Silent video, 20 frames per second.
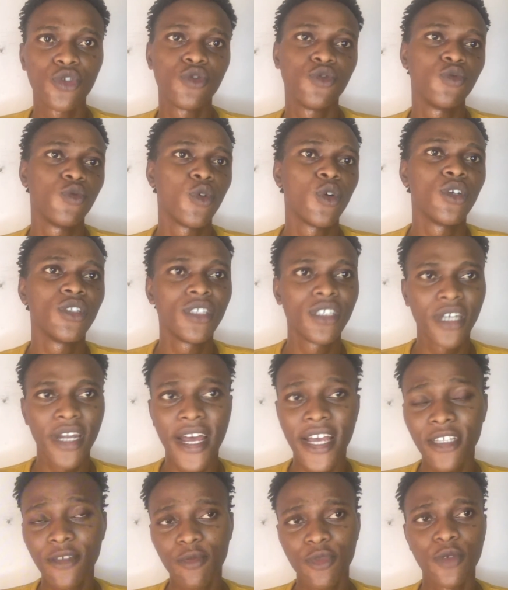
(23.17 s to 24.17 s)
you want the right
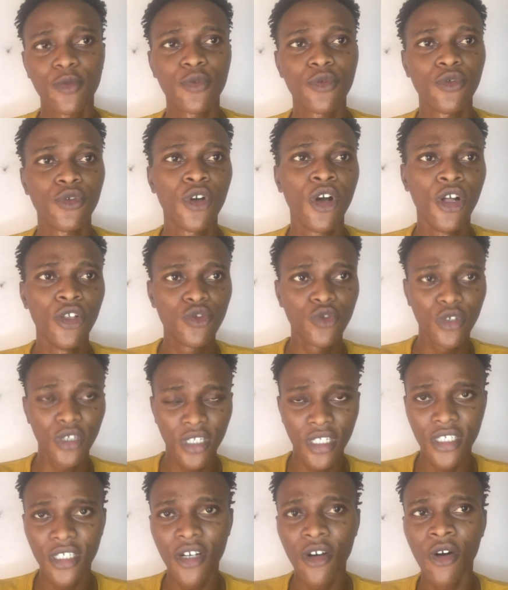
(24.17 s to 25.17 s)
people to
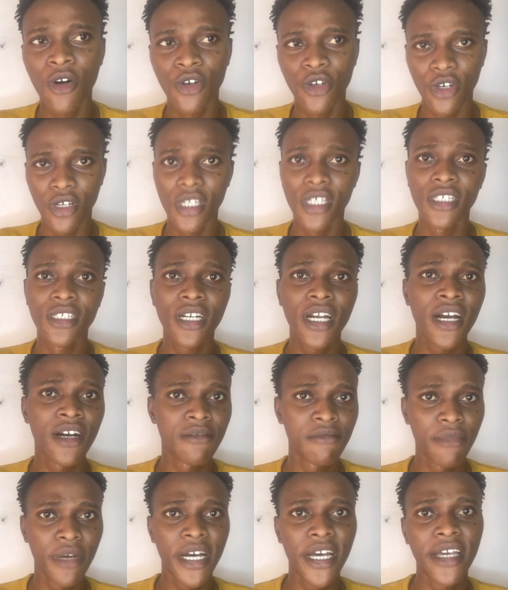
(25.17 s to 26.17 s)
click on your link and
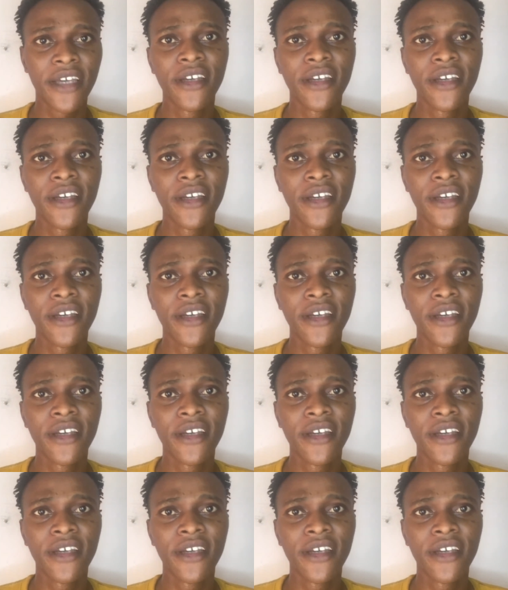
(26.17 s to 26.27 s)
buy.